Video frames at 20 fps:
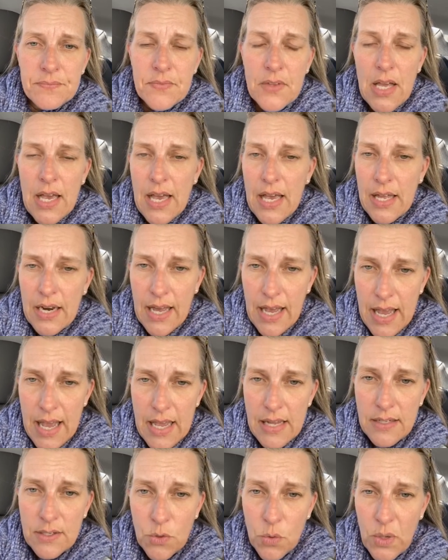and I
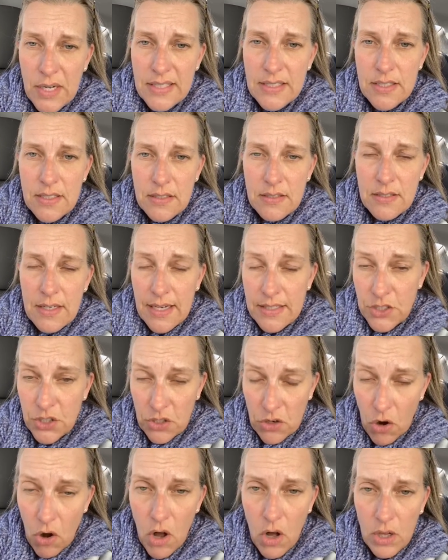took
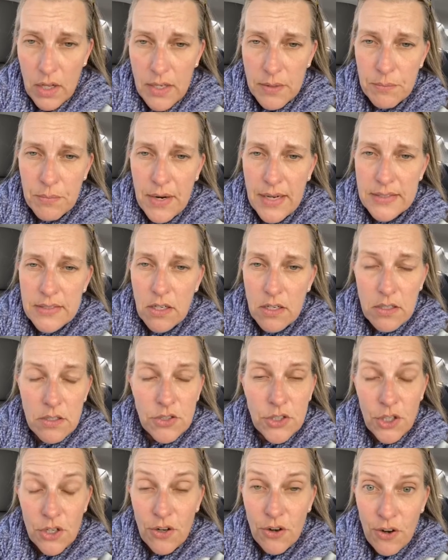
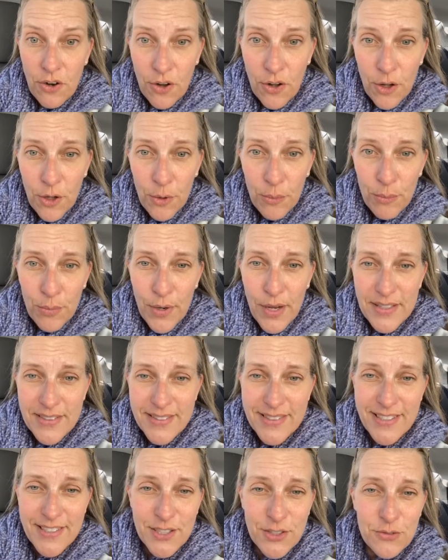all
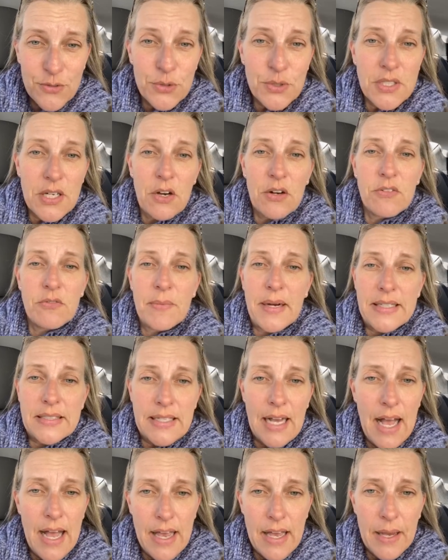processed foods out of my
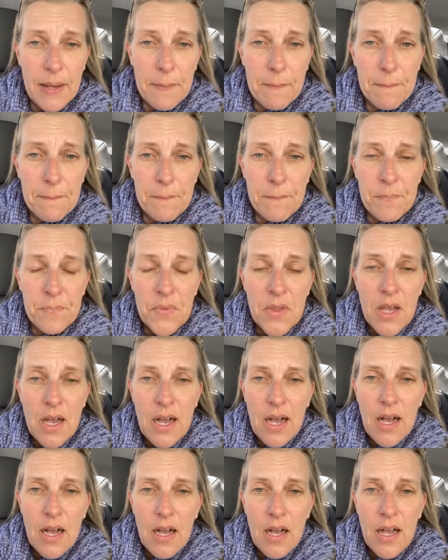diet
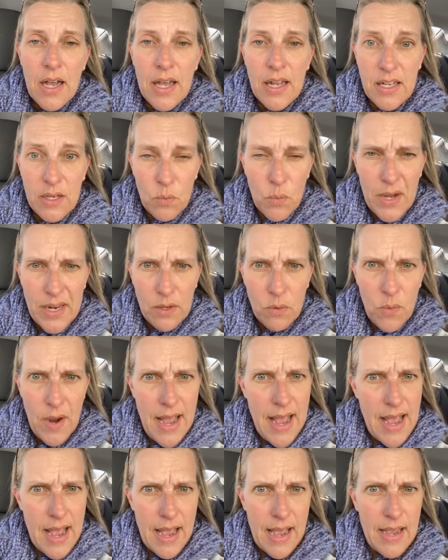and it went
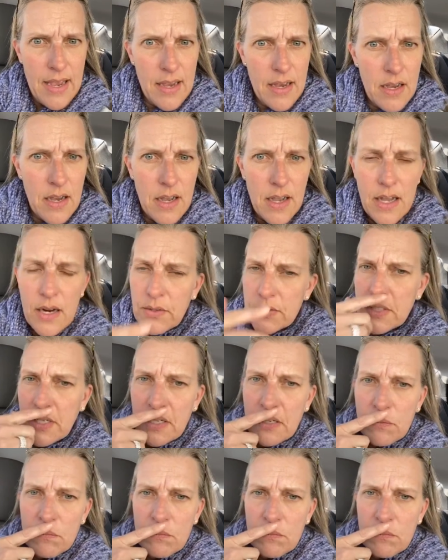away, and I was like,